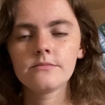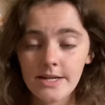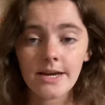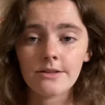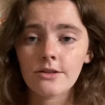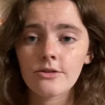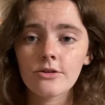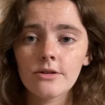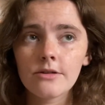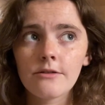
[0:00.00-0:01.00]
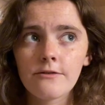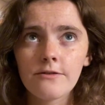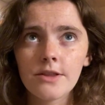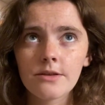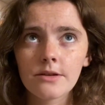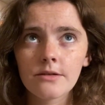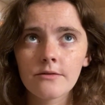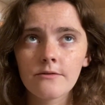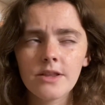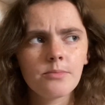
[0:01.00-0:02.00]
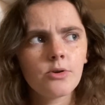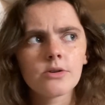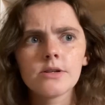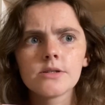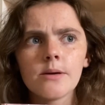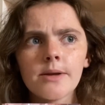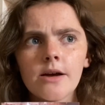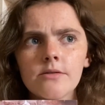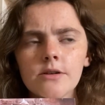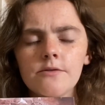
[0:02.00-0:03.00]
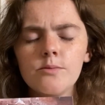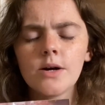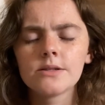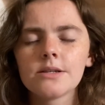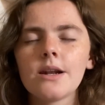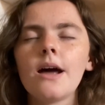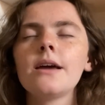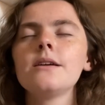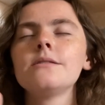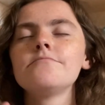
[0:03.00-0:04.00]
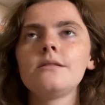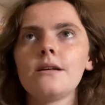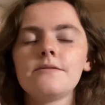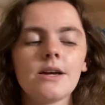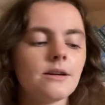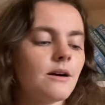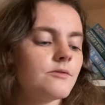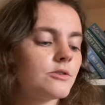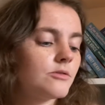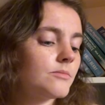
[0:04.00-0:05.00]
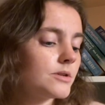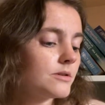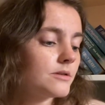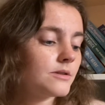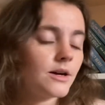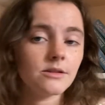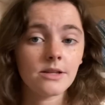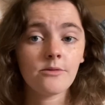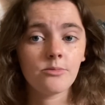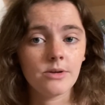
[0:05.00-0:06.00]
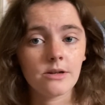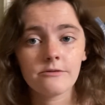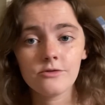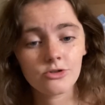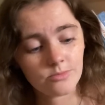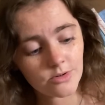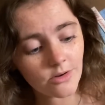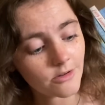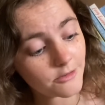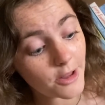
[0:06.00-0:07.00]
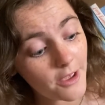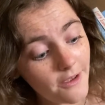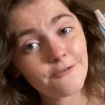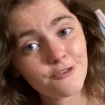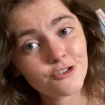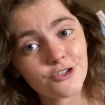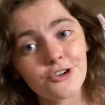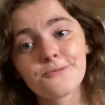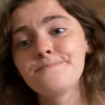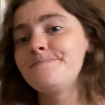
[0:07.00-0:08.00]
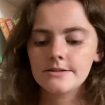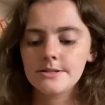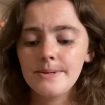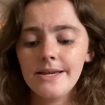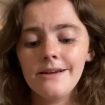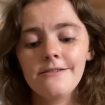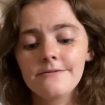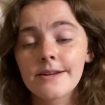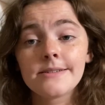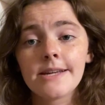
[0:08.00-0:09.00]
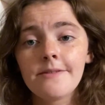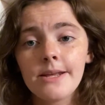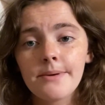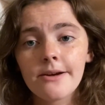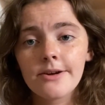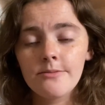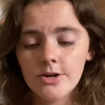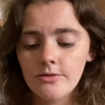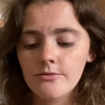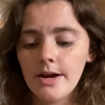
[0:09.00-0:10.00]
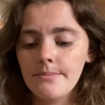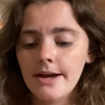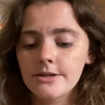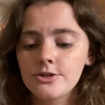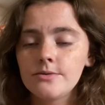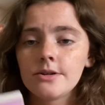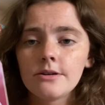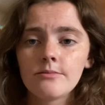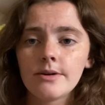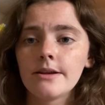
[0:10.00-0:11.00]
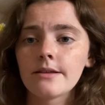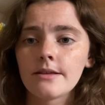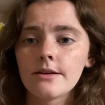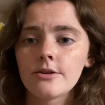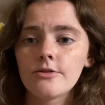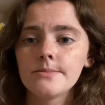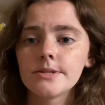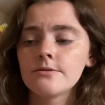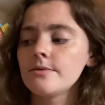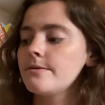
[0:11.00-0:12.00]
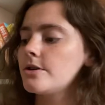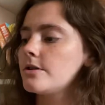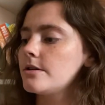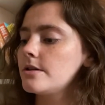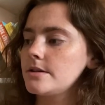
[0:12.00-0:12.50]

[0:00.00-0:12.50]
Yeah, the fifth book is coming out in a few months, and I love that cover. Oh my god, that will be in a future book haul for sure. Speaking of Devaney Perry, we're going right back to her with Crimson River.